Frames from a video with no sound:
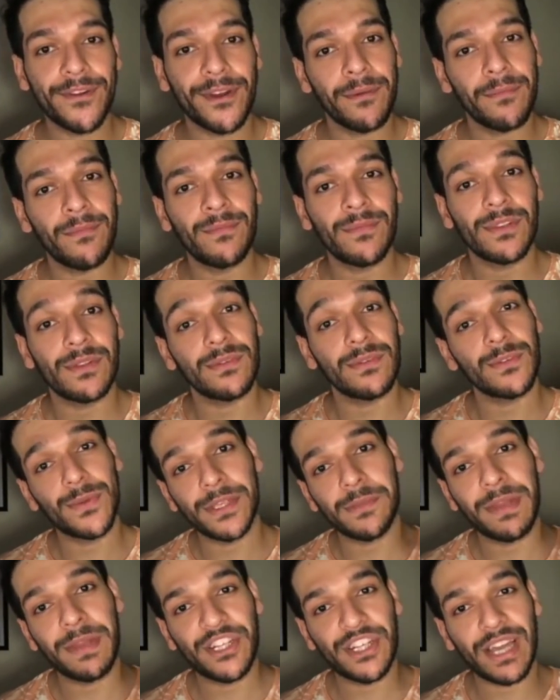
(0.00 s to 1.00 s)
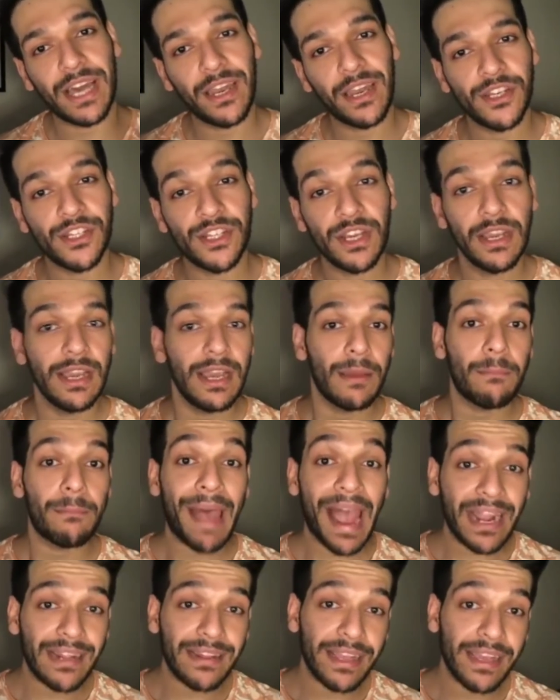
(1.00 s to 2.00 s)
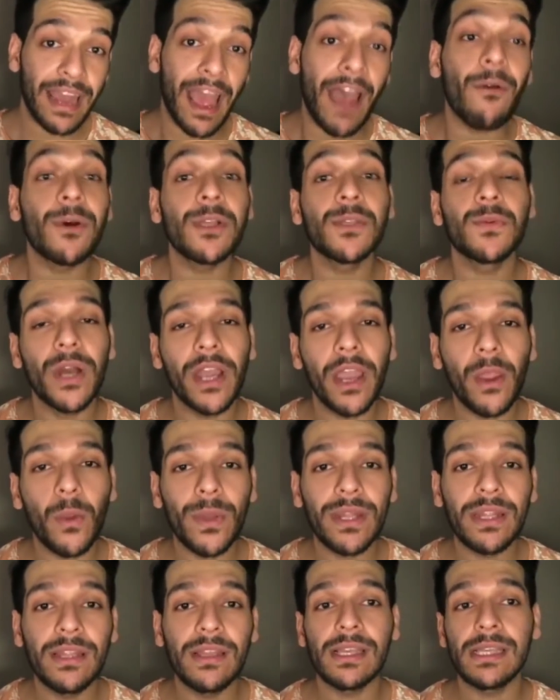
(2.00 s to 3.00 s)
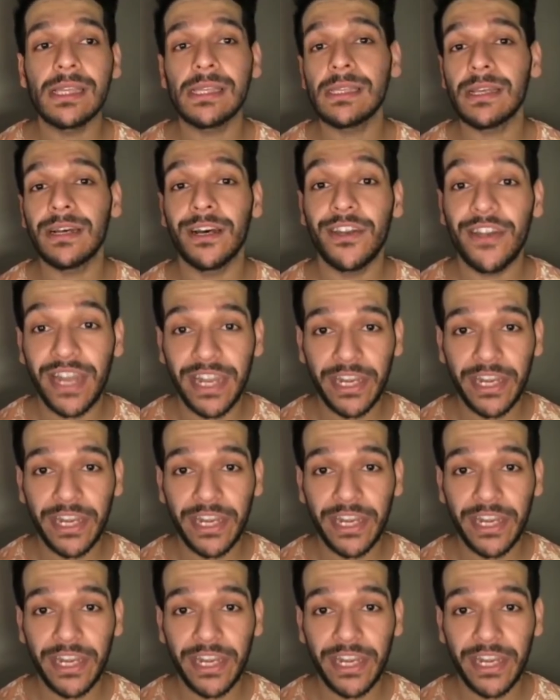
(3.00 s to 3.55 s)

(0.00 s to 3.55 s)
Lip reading: from Swiss Made Challenge. Back then I was working with this